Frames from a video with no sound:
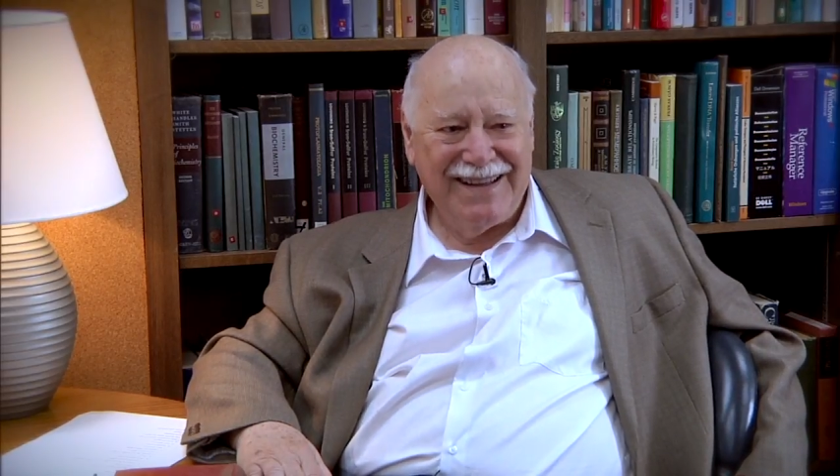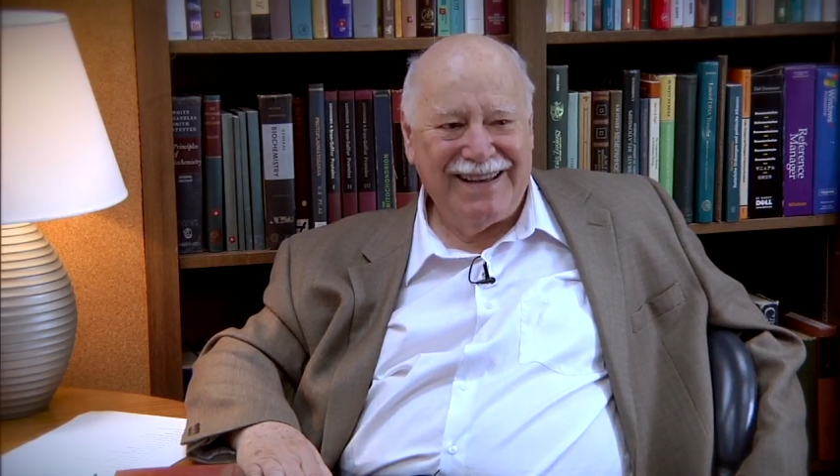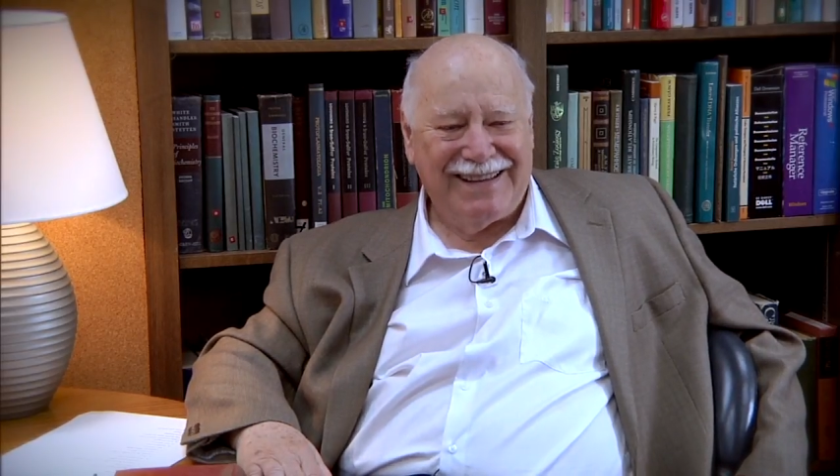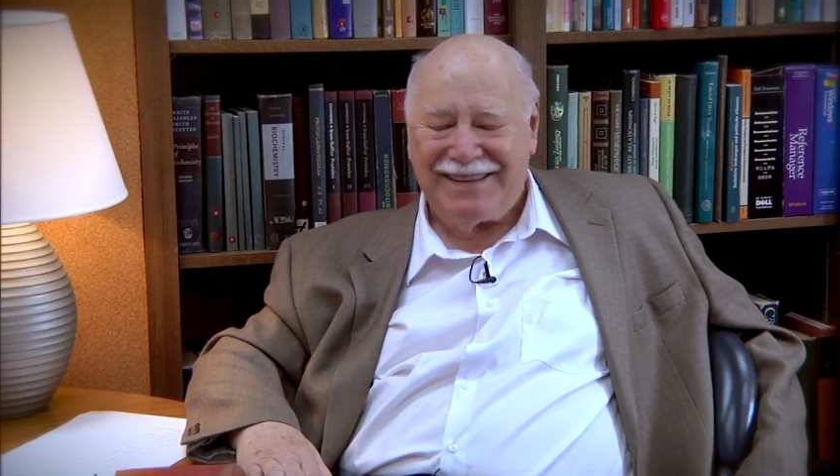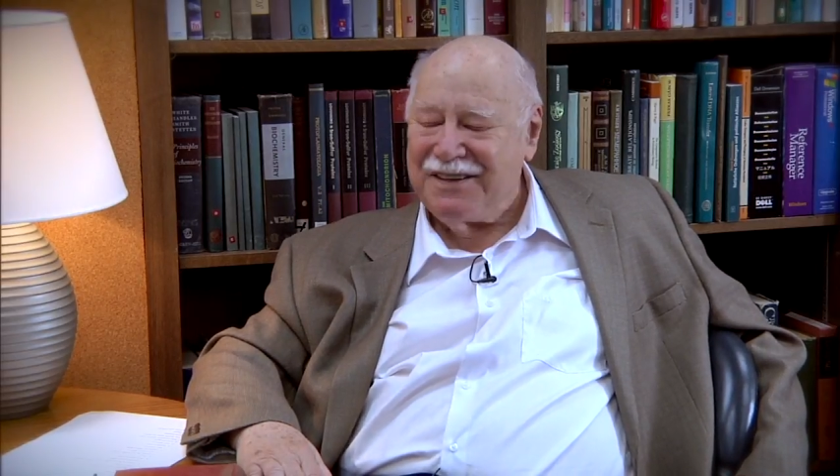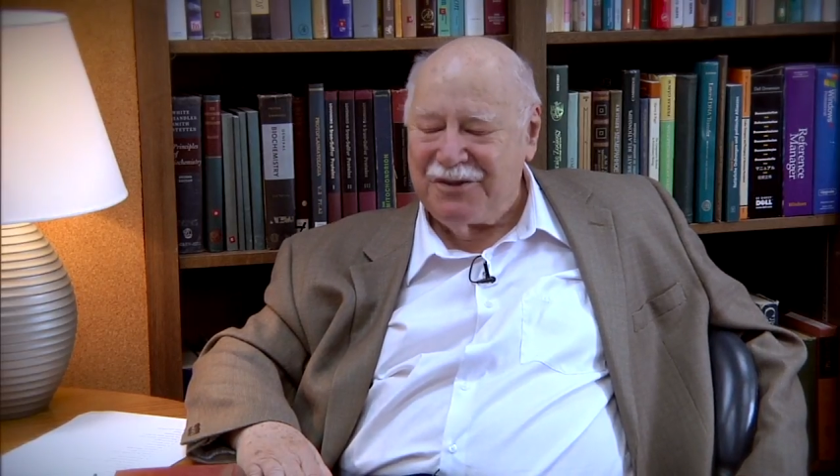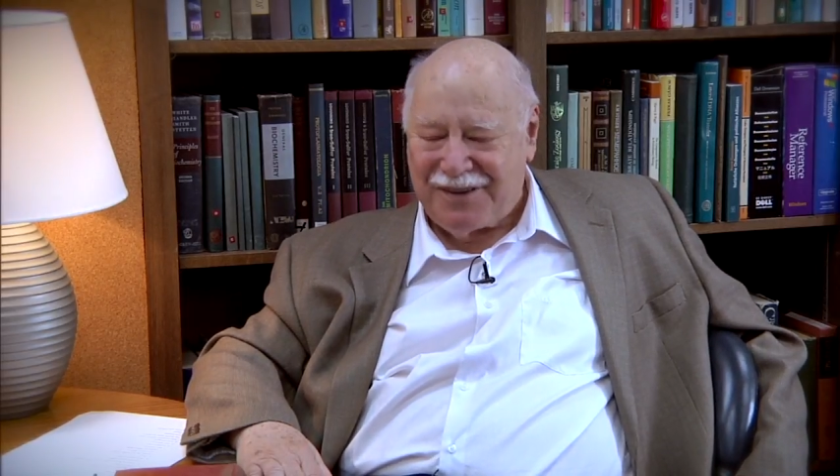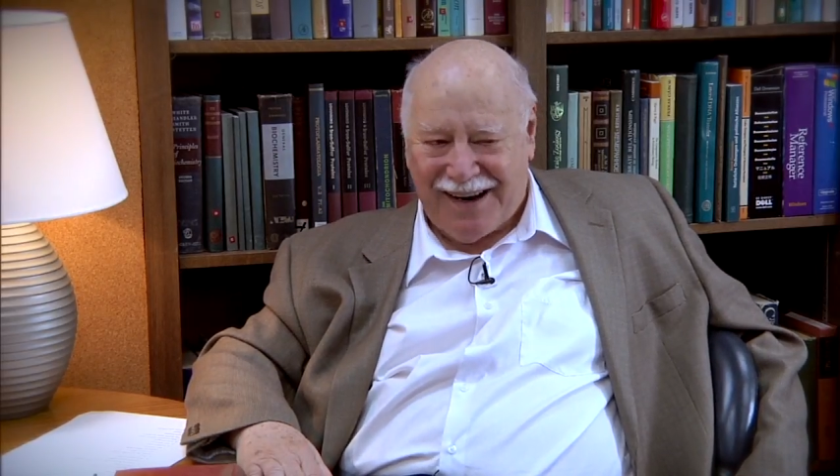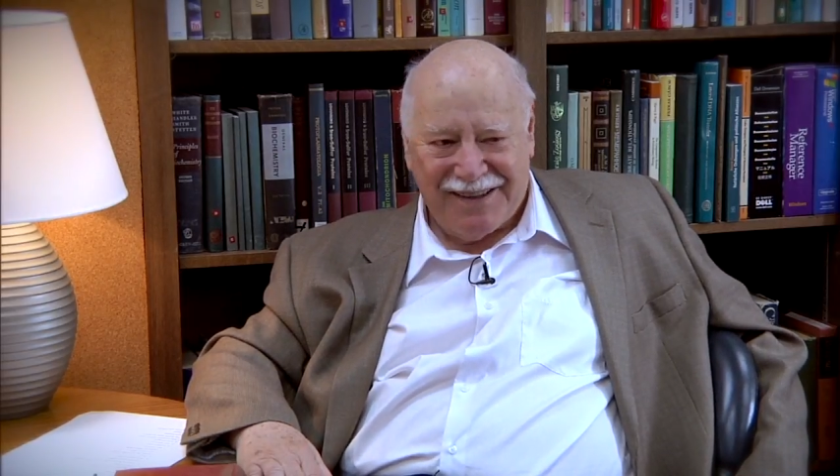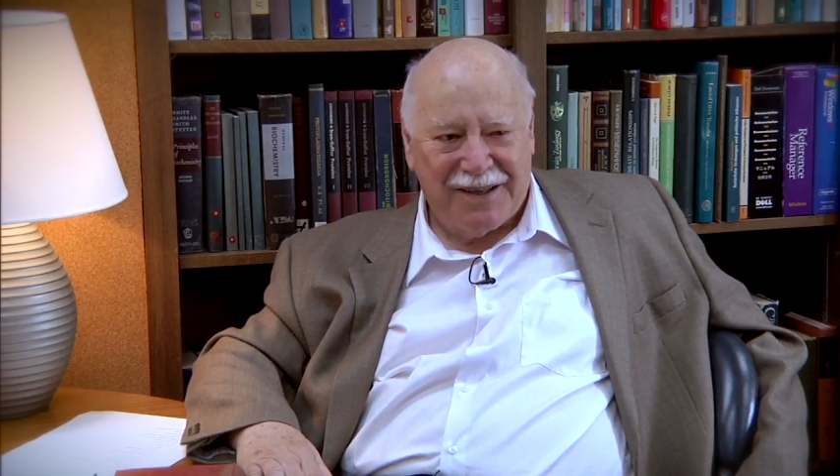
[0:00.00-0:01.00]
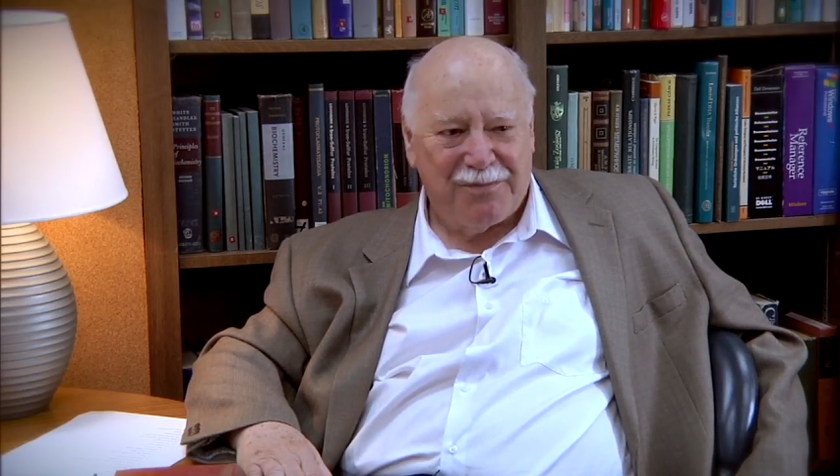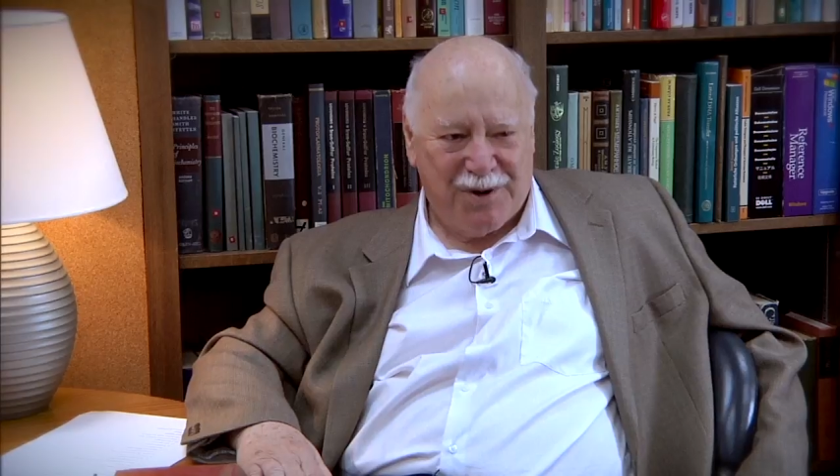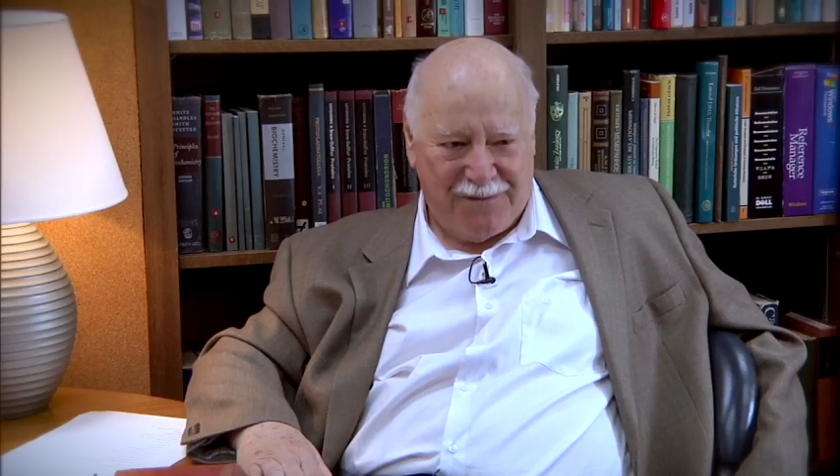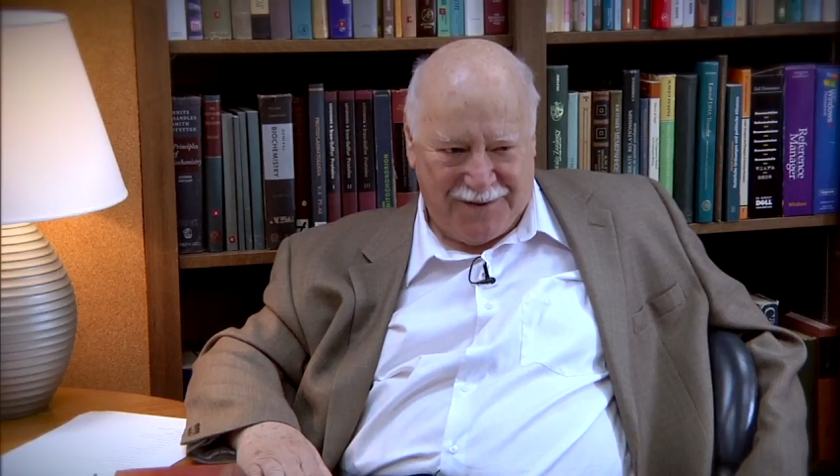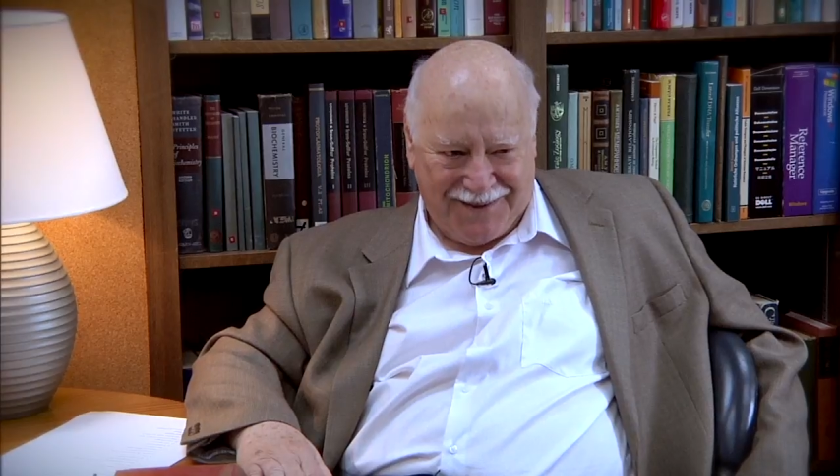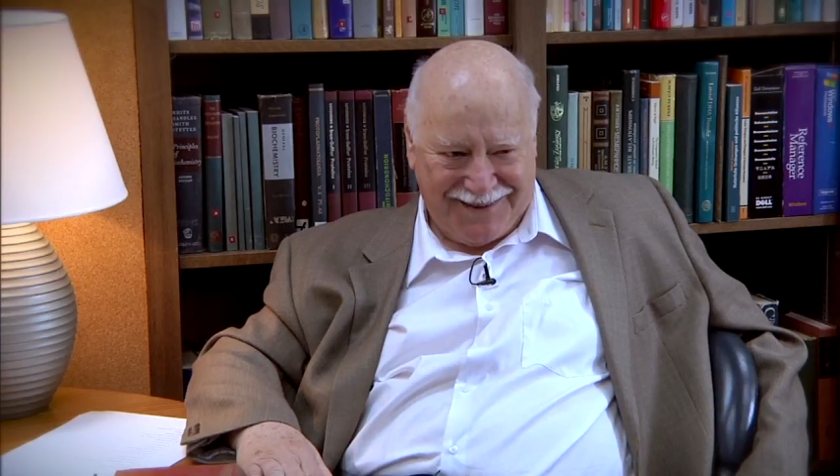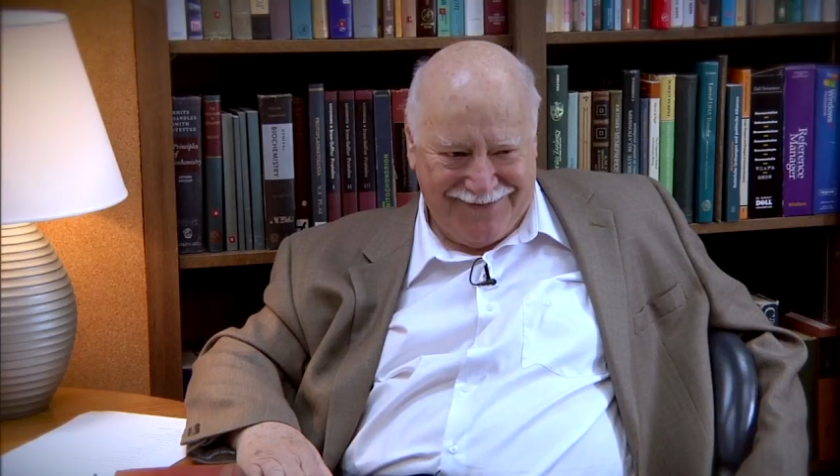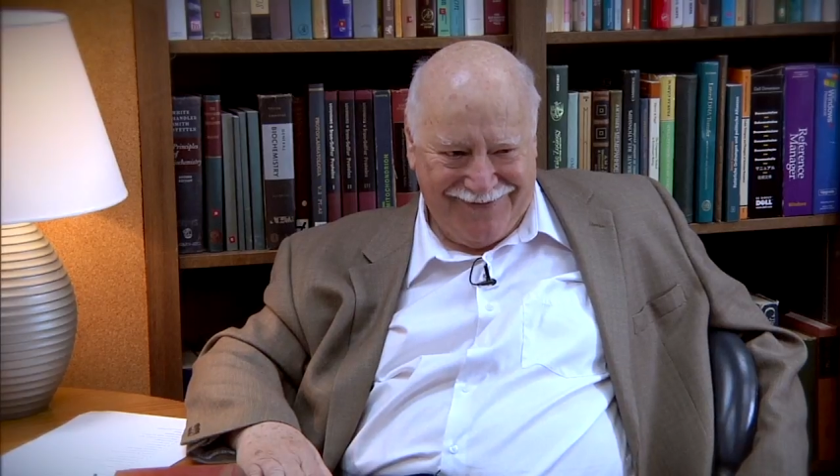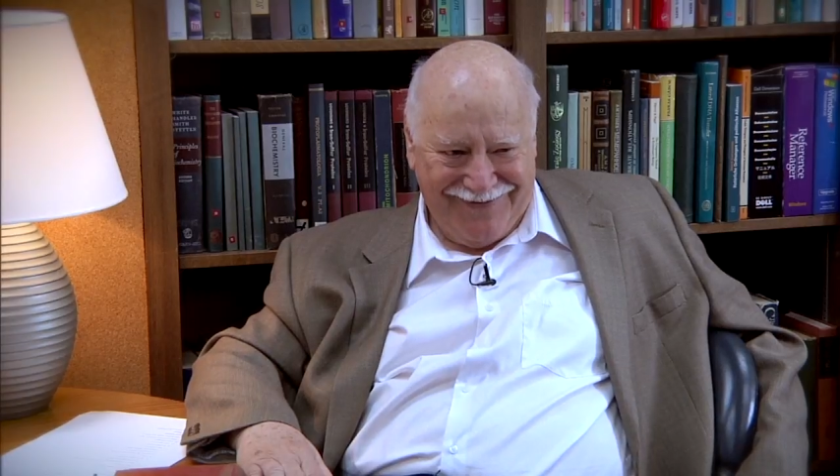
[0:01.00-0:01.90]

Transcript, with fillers: He didn't write a preface.